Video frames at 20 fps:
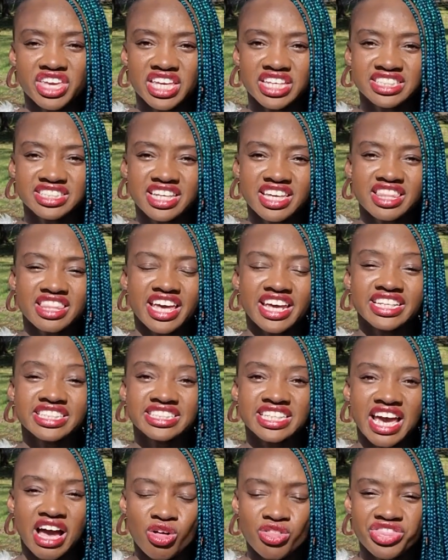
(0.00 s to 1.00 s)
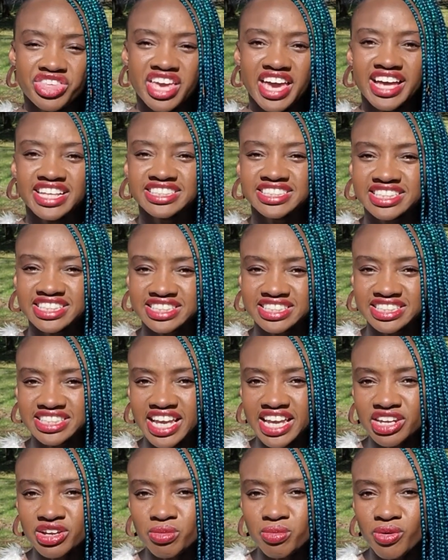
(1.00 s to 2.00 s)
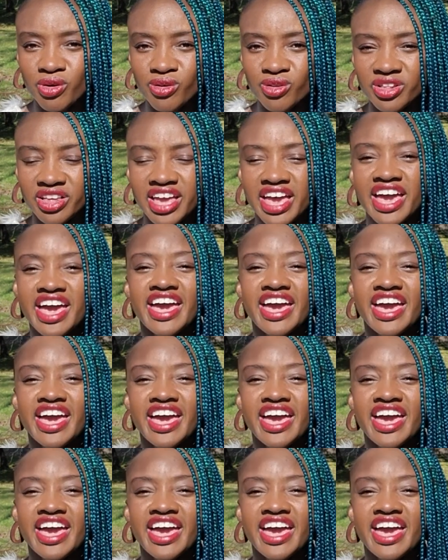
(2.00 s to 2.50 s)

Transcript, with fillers: eating that is healthy and sustainable,